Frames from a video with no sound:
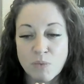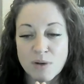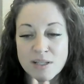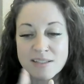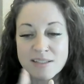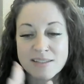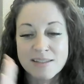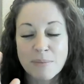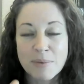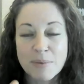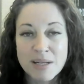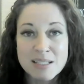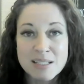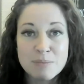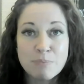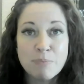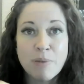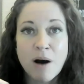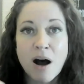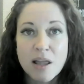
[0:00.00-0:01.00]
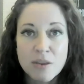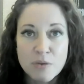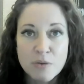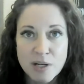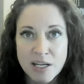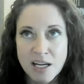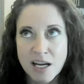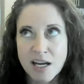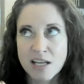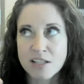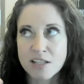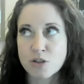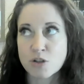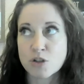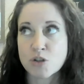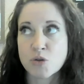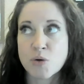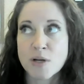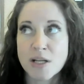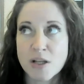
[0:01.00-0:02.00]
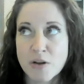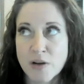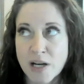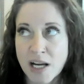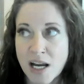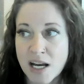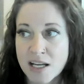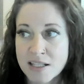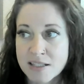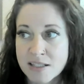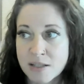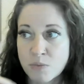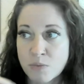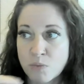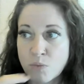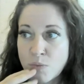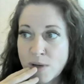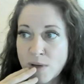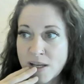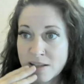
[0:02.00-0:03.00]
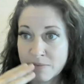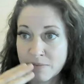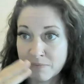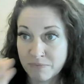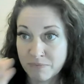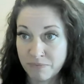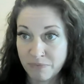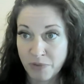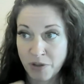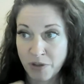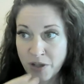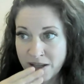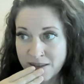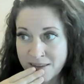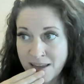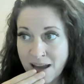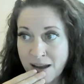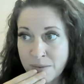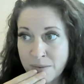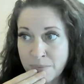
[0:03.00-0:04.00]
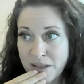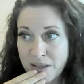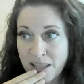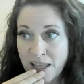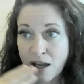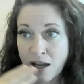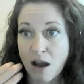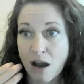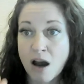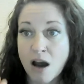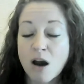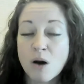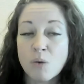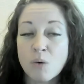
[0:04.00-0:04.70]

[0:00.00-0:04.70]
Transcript: when somebody's bothering us or triggering us, and we can look at that and be like,